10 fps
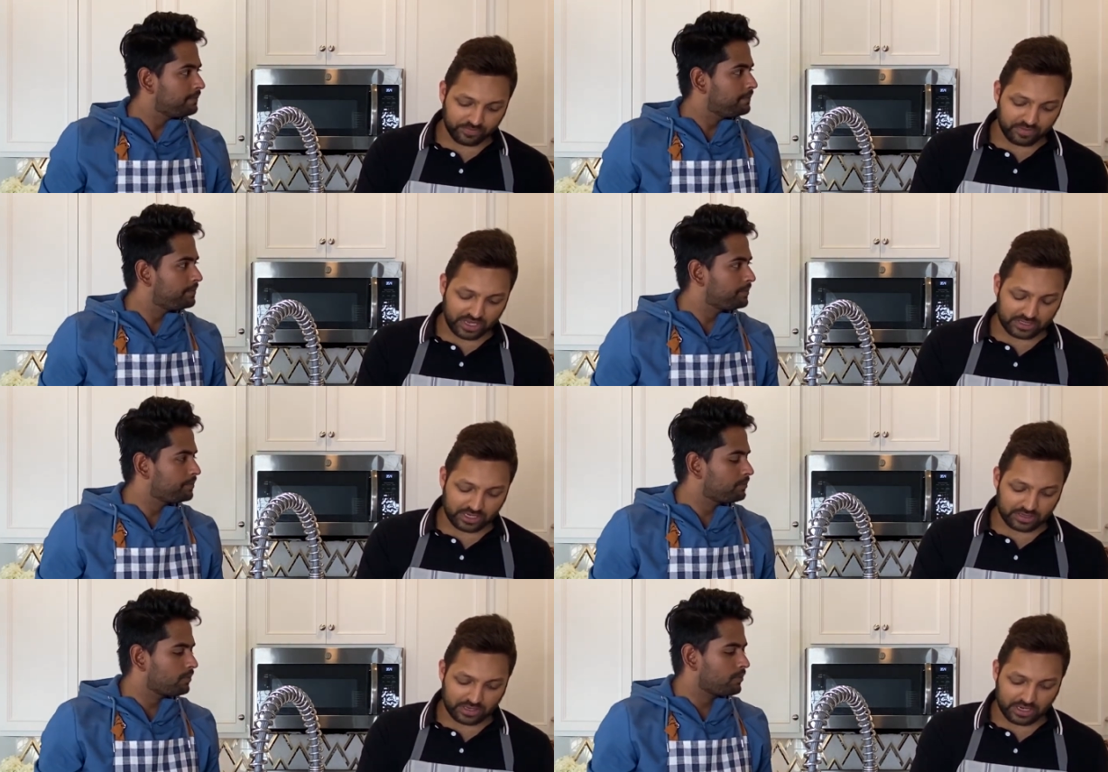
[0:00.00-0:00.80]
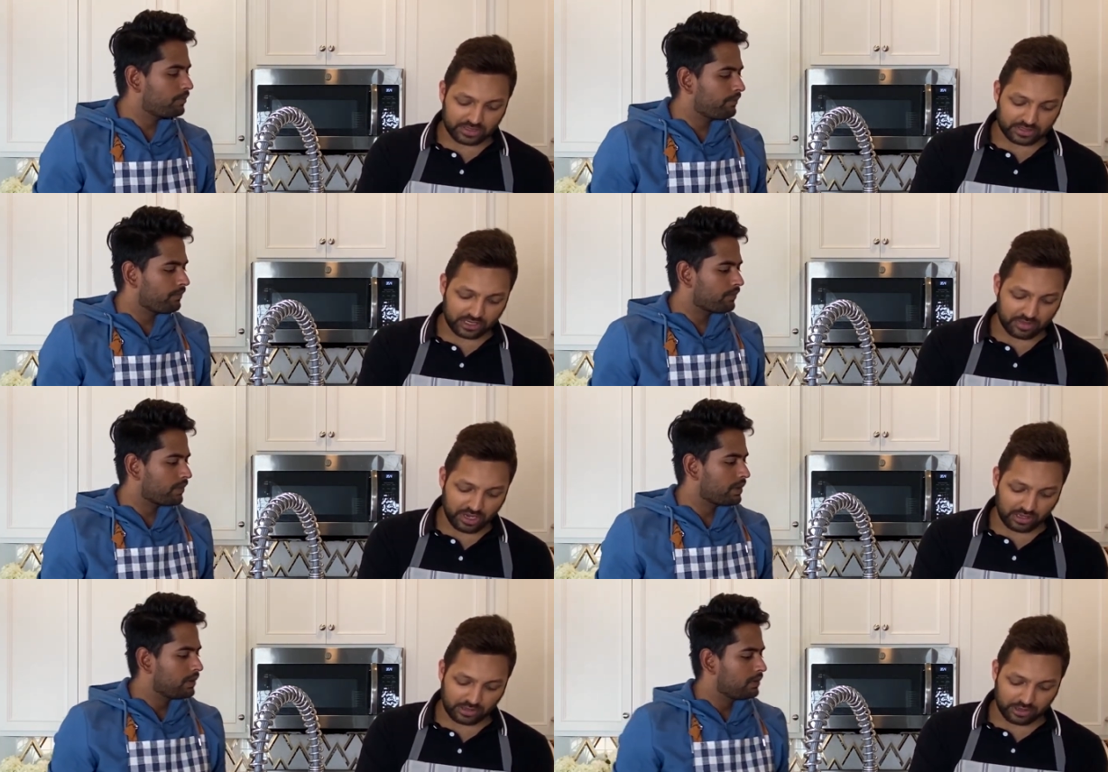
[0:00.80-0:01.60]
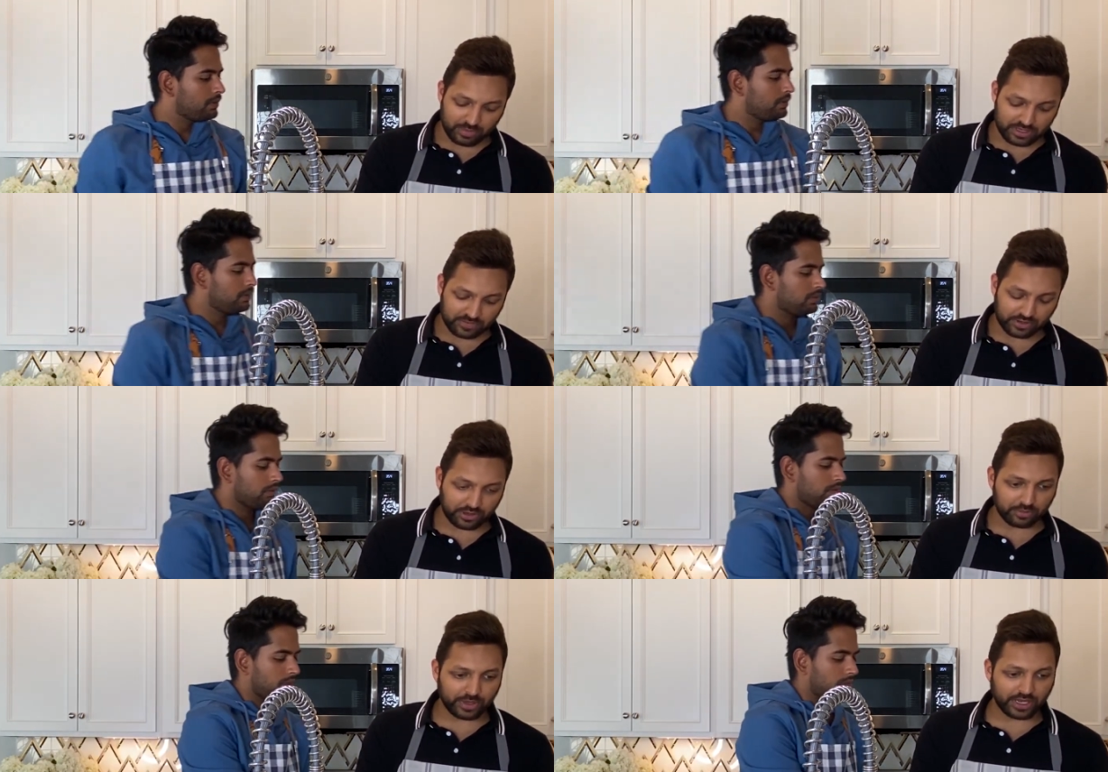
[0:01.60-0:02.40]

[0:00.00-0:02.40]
Speaker 1: Mix it, and it's gonna be a little bit difficult,